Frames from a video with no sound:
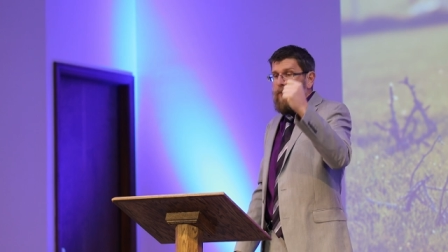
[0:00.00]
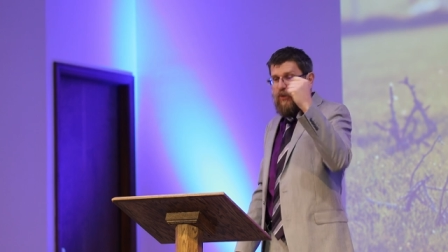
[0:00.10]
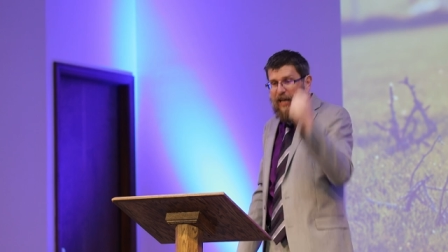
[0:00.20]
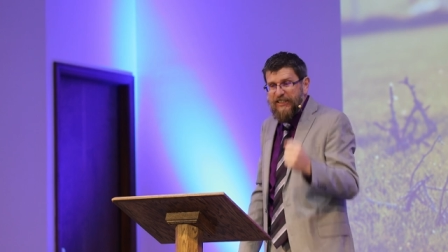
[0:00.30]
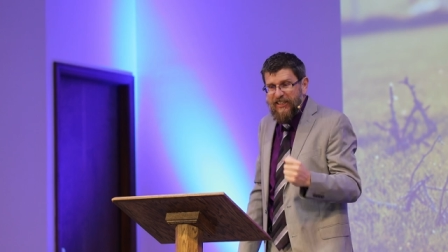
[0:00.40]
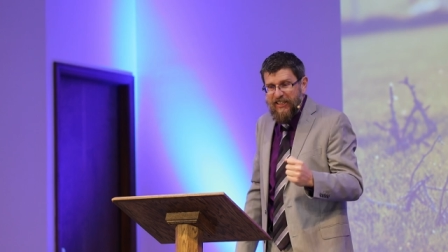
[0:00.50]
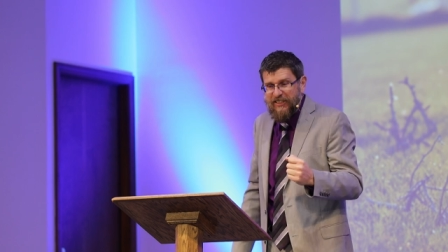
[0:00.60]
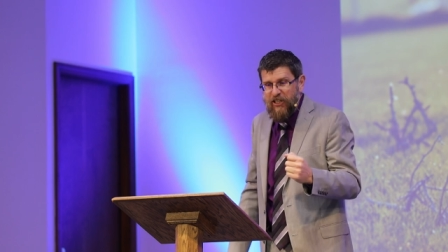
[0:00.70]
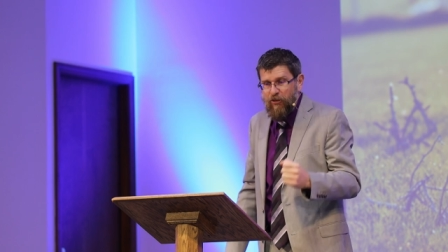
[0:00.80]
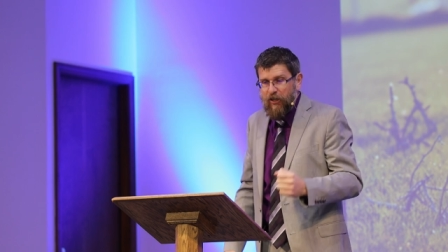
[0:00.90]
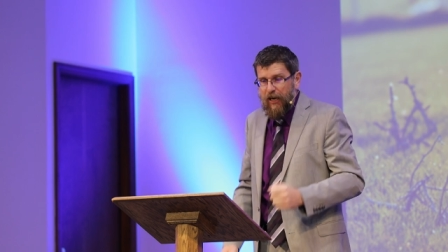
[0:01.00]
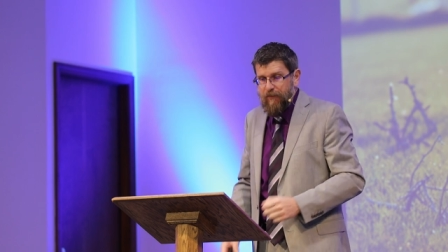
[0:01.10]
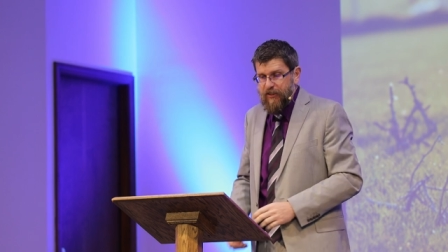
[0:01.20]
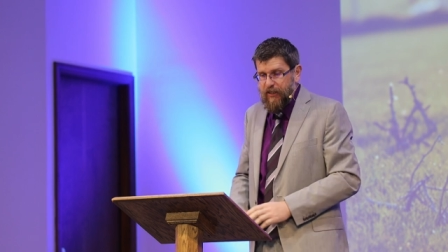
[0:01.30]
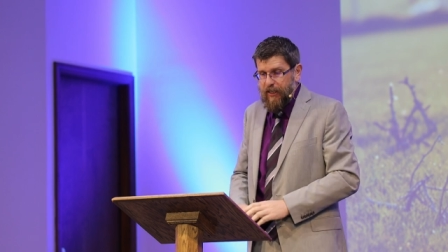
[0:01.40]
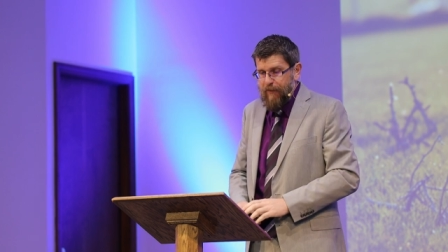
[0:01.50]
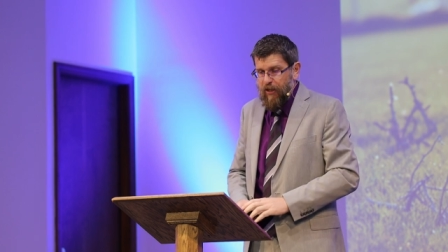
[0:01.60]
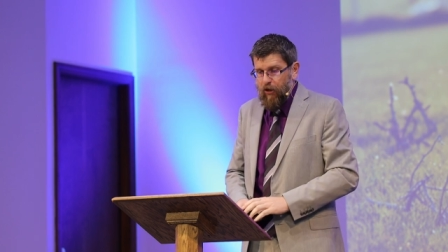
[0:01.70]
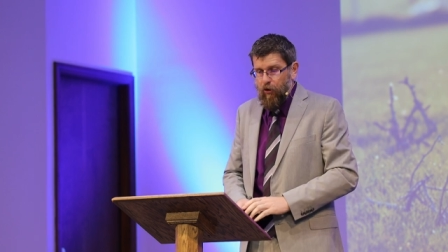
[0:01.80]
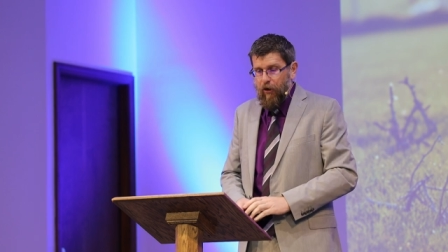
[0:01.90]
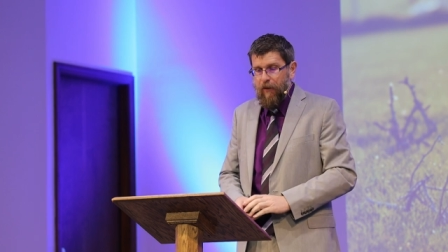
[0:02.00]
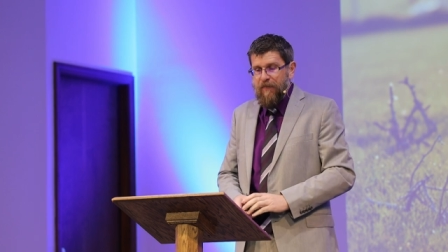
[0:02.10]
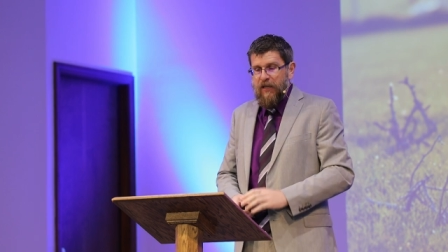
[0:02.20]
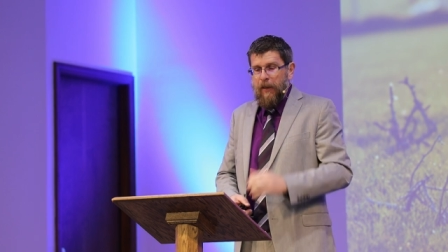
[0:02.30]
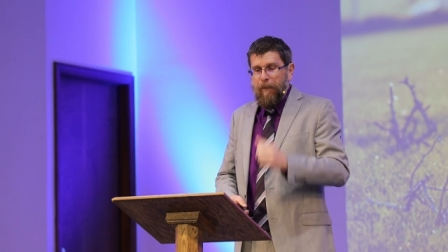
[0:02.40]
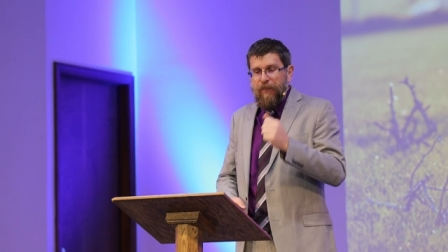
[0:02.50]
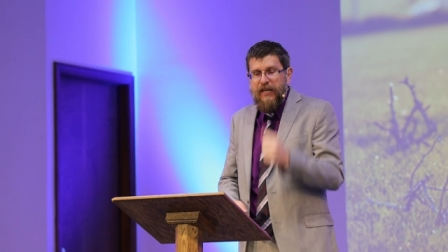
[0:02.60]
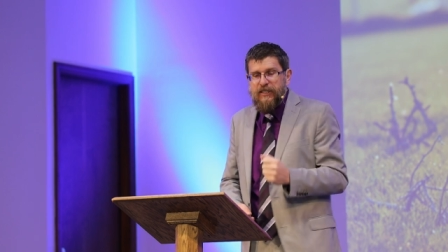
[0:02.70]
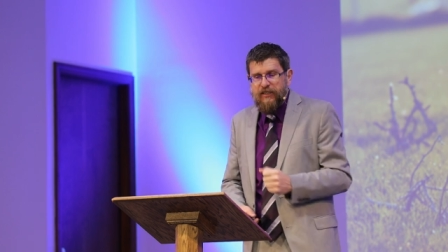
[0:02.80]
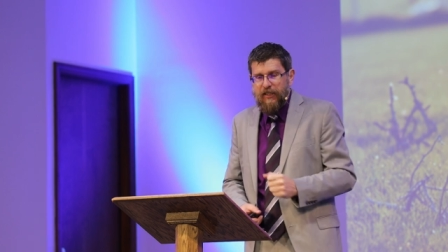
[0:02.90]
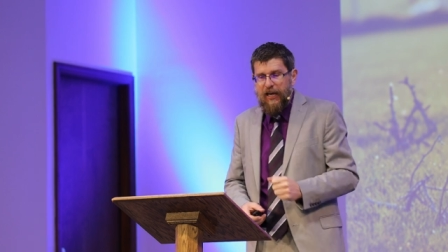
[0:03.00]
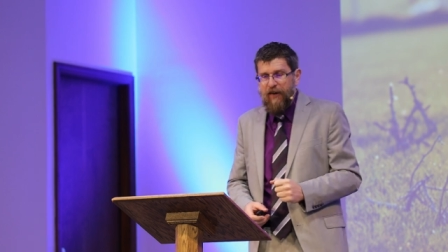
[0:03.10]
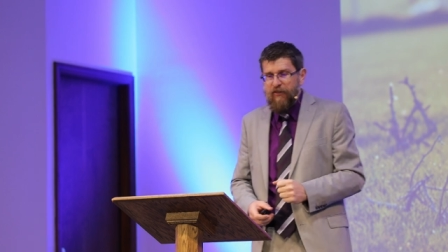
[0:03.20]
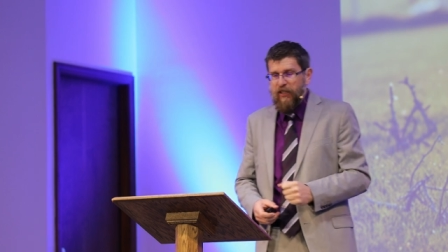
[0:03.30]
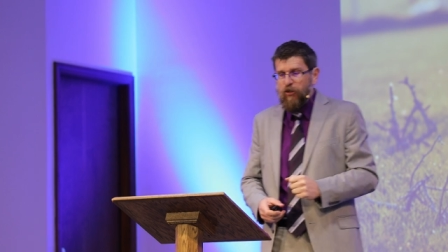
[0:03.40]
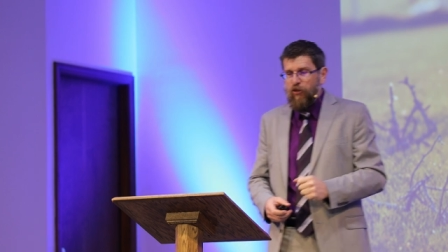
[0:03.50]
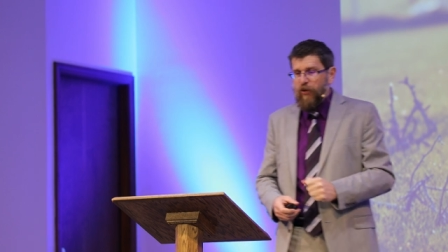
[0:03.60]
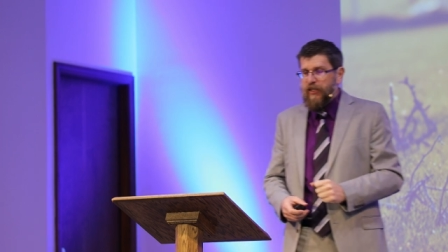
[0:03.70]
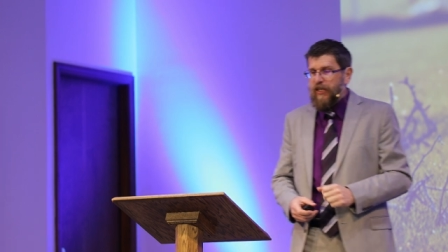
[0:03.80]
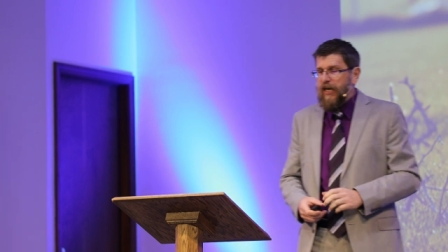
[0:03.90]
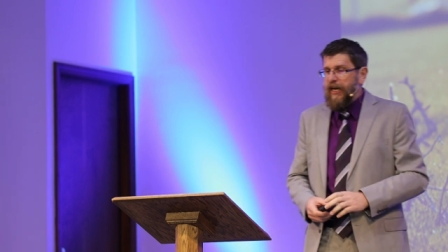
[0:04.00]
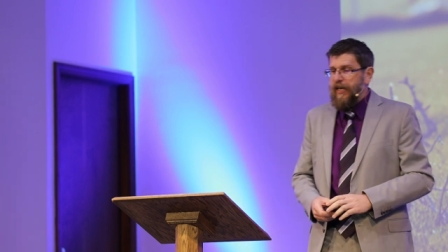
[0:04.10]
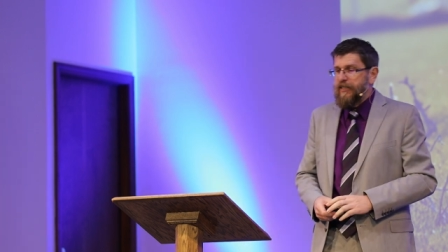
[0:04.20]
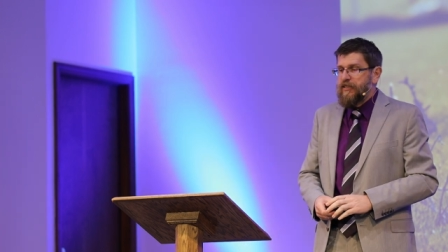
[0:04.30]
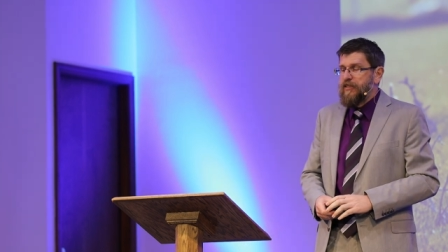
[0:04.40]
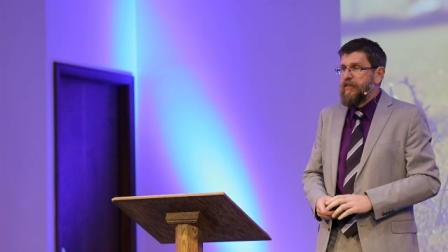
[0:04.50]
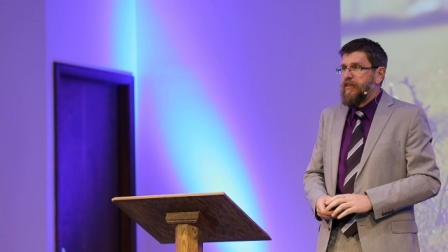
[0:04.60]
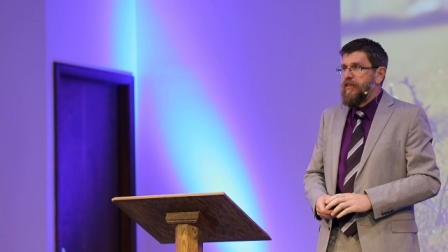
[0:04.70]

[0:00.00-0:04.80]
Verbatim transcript: Blessed is he who comes in the name of the Lord. Peace in heaven and glory in the highest.